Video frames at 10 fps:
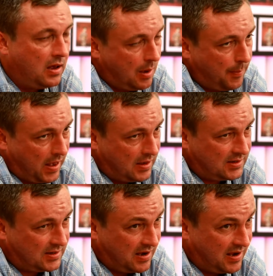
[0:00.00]
a band
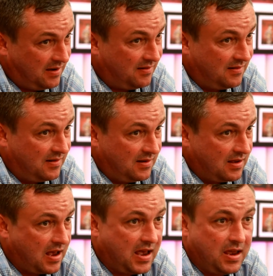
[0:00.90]
saying,
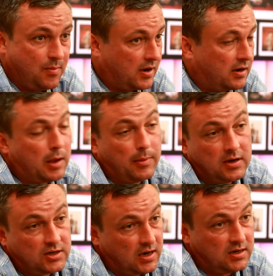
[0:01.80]
hey, we're going to come in
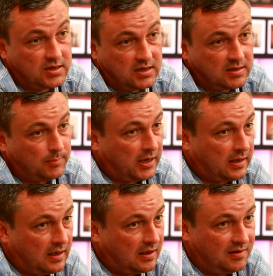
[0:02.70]
and change this and make
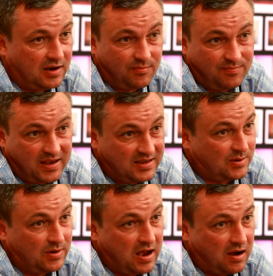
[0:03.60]
it,
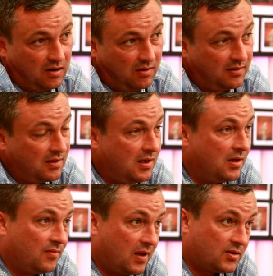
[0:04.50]
into our look.
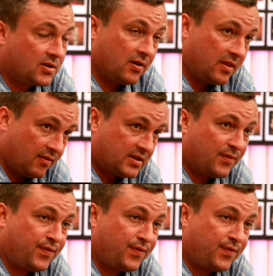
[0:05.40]
No, sorry, there's a